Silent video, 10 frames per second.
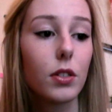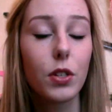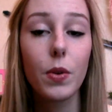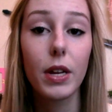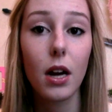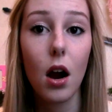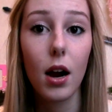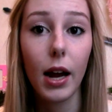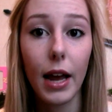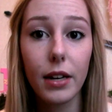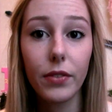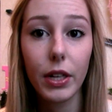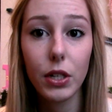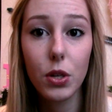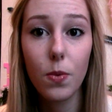So there are kind of
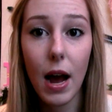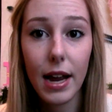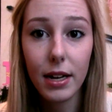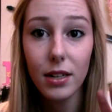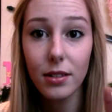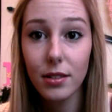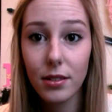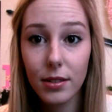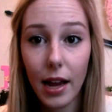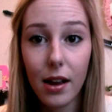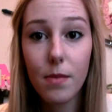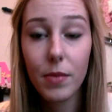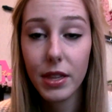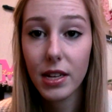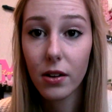like two wires that come
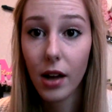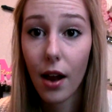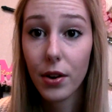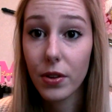with the Elgato.